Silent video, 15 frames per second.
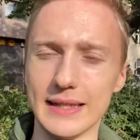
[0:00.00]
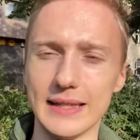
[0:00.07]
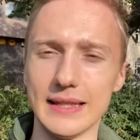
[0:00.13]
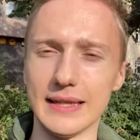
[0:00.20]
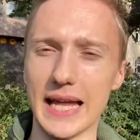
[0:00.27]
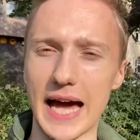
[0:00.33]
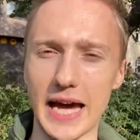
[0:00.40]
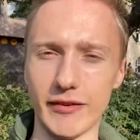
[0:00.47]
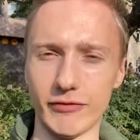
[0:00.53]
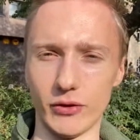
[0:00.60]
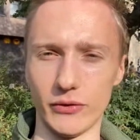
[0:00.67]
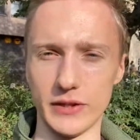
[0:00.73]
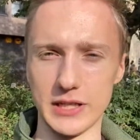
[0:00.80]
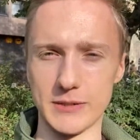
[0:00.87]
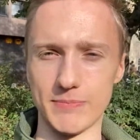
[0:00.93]
life
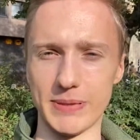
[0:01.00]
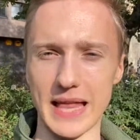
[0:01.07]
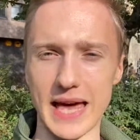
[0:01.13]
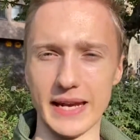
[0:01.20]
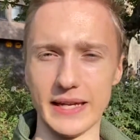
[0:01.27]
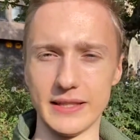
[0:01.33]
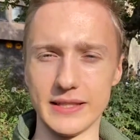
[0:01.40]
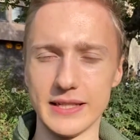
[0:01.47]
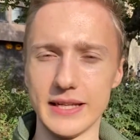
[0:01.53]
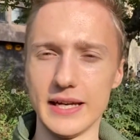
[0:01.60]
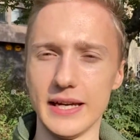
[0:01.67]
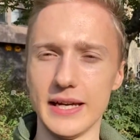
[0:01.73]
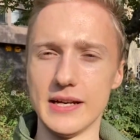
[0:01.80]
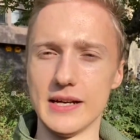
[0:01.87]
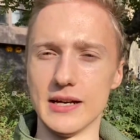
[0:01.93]
on this planet
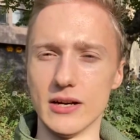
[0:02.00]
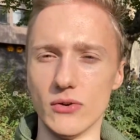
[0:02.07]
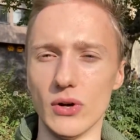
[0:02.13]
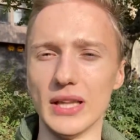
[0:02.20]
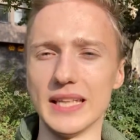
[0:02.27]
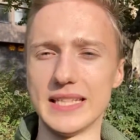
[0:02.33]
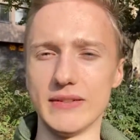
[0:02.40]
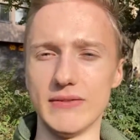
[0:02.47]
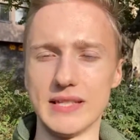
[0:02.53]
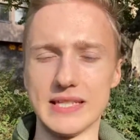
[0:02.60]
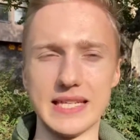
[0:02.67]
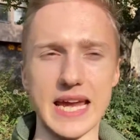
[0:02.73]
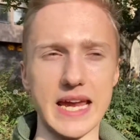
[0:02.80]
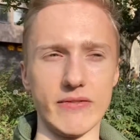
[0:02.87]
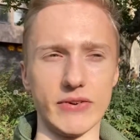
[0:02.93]
relatively
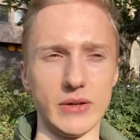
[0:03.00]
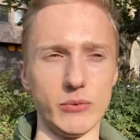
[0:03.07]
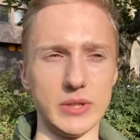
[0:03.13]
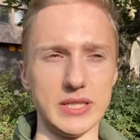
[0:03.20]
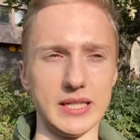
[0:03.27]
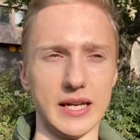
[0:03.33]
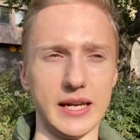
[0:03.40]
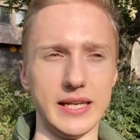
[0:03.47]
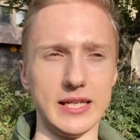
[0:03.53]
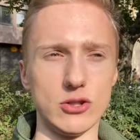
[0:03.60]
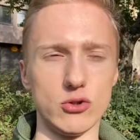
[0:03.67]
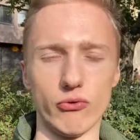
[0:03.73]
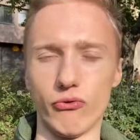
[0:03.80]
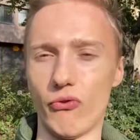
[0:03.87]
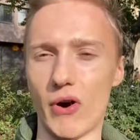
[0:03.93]
safe, and we didn't need
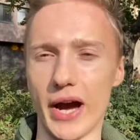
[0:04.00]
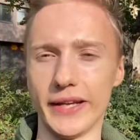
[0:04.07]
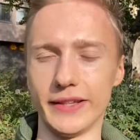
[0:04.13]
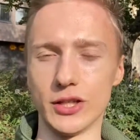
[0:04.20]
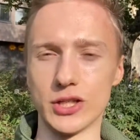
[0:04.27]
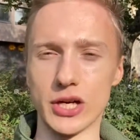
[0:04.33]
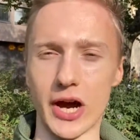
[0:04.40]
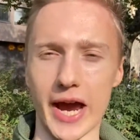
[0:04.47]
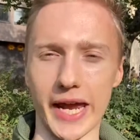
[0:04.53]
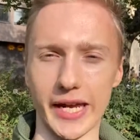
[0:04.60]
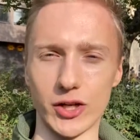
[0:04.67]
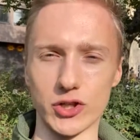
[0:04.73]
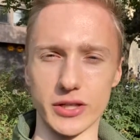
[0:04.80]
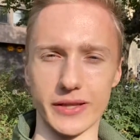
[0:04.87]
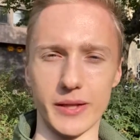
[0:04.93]
to fight the
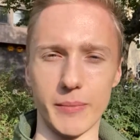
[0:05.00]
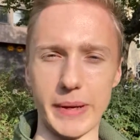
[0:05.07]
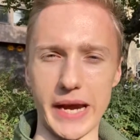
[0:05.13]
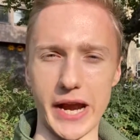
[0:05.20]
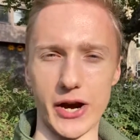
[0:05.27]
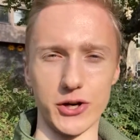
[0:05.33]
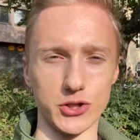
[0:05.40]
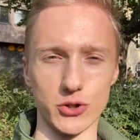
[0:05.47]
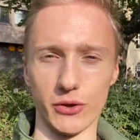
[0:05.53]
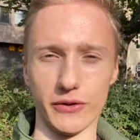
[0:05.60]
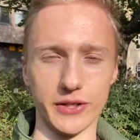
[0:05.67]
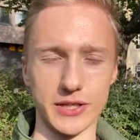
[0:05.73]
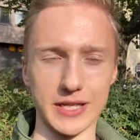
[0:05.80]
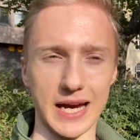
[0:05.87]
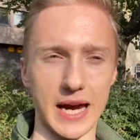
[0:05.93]
tigers and the bears all the
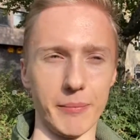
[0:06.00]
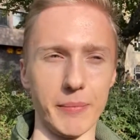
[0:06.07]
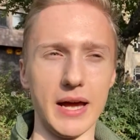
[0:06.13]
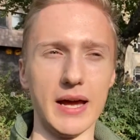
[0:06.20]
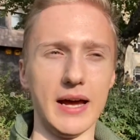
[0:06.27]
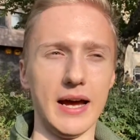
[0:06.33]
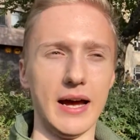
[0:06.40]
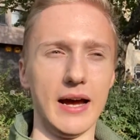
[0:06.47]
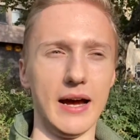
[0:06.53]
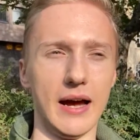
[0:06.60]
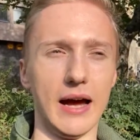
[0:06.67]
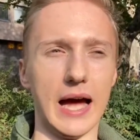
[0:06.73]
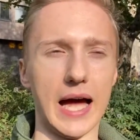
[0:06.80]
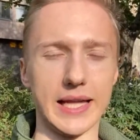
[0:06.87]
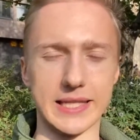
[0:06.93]
time,
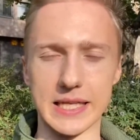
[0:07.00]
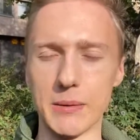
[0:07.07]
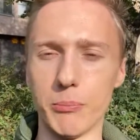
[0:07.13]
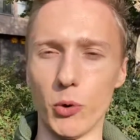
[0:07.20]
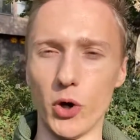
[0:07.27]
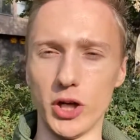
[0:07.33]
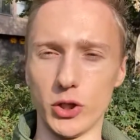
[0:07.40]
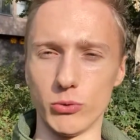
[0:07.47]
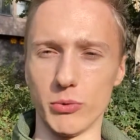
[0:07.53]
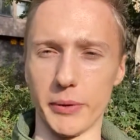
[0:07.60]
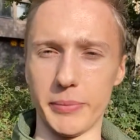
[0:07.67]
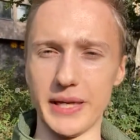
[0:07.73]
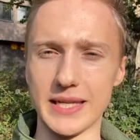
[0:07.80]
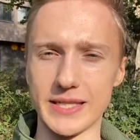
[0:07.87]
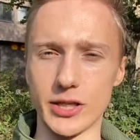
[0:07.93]
at some point human
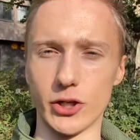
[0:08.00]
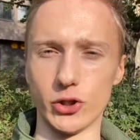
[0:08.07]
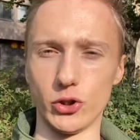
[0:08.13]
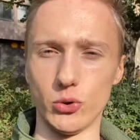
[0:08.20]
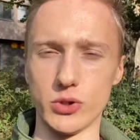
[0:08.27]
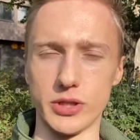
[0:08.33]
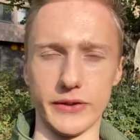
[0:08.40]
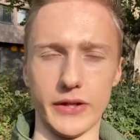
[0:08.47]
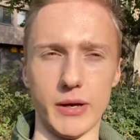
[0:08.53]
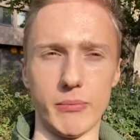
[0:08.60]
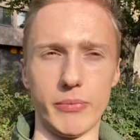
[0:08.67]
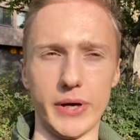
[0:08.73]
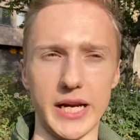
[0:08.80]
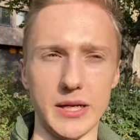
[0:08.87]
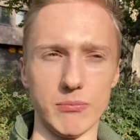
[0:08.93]
beings started using their
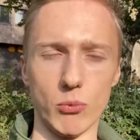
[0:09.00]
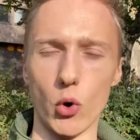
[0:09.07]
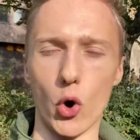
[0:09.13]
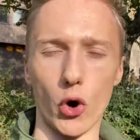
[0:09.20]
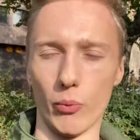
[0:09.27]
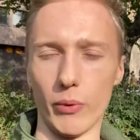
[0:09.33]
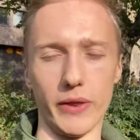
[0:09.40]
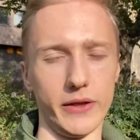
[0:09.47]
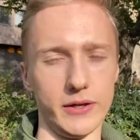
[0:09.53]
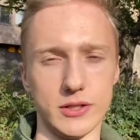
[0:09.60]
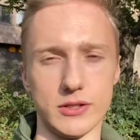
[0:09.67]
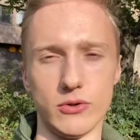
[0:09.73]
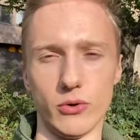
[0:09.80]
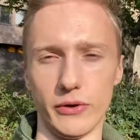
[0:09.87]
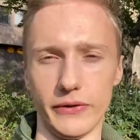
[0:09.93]
brain more, whether it's
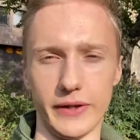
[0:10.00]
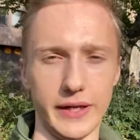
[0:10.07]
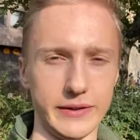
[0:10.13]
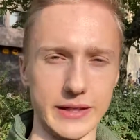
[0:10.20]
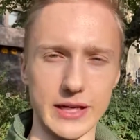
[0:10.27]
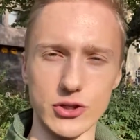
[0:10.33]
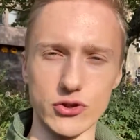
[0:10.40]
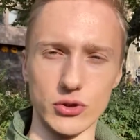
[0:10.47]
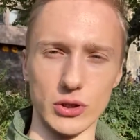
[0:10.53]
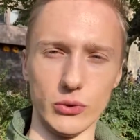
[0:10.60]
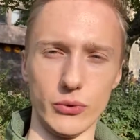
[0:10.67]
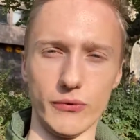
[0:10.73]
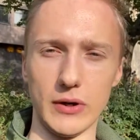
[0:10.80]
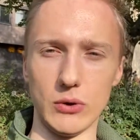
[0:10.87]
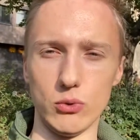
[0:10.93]
during the Industrial
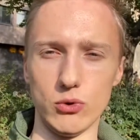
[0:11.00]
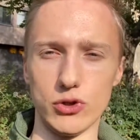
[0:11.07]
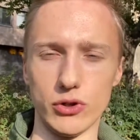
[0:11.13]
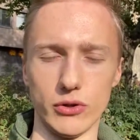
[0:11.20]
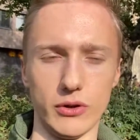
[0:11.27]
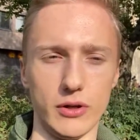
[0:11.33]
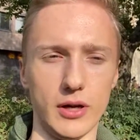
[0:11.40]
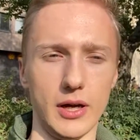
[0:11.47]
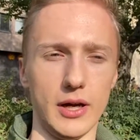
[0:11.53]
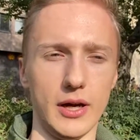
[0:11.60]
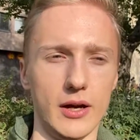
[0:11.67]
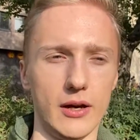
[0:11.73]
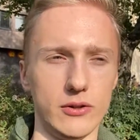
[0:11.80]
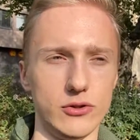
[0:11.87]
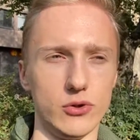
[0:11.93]
Revolution,
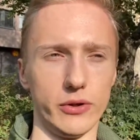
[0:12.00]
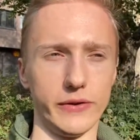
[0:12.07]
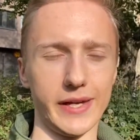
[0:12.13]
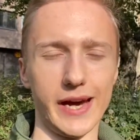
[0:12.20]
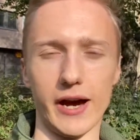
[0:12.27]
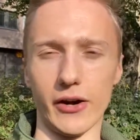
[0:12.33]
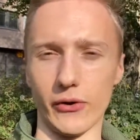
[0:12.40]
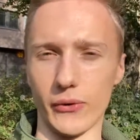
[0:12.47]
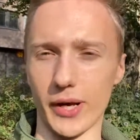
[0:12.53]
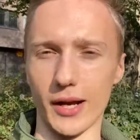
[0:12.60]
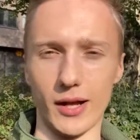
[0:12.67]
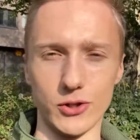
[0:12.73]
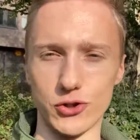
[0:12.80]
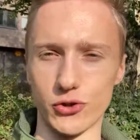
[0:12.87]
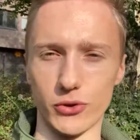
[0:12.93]
during the
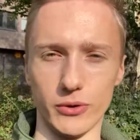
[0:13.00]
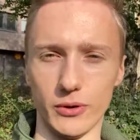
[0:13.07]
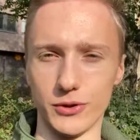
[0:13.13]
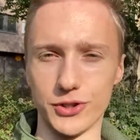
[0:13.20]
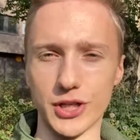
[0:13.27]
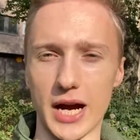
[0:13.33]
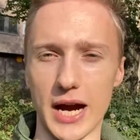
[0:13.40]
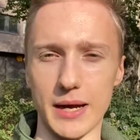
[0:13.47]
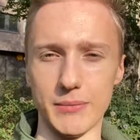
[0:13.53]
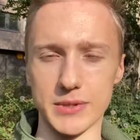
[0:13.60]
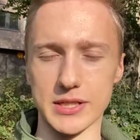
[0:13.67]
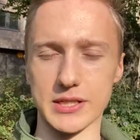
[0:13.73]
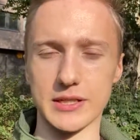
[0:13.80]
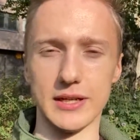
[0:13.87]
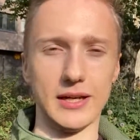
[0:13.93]
agricultural
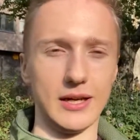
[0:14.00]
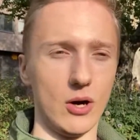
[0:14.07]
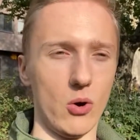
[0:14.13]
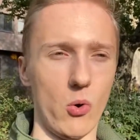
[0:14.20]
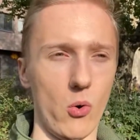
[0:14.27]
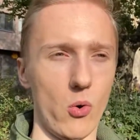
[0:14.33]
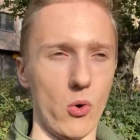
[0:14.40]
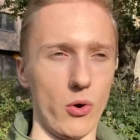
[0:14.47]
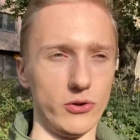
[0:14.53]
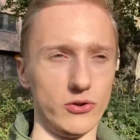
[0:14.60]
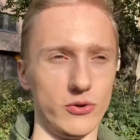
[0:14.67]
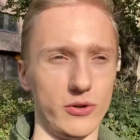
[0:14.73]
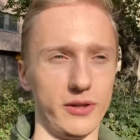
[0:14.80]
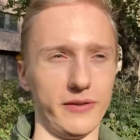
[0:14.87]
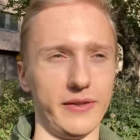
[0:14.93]
times, or
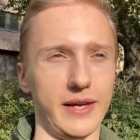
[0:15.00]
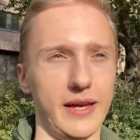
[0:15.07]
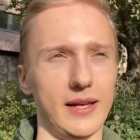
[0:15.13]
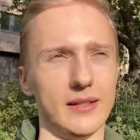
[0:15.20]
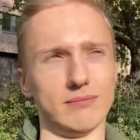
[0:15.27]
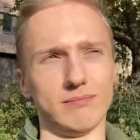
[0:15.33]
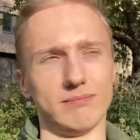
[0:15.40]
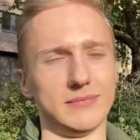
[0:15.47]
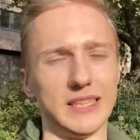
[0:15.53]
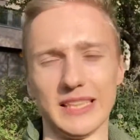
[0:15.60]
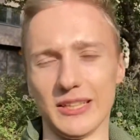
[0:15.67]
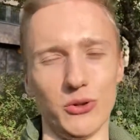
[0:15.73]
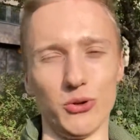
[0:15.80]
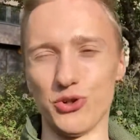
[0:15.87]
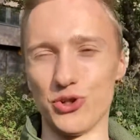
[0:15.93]
during the
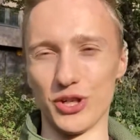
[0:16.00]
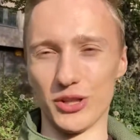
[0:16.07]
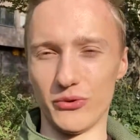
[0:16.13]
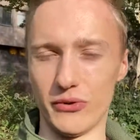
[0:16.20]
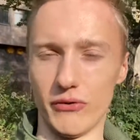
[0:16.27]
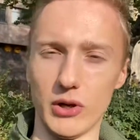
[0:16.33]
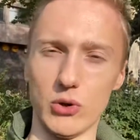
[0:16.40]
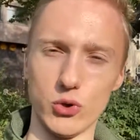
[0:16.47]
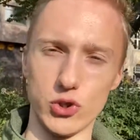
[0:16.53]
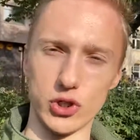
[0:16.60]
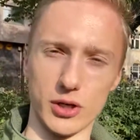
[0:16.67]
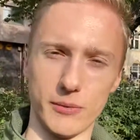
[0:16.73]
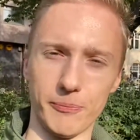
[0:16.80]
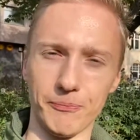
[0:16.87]
technological revolution.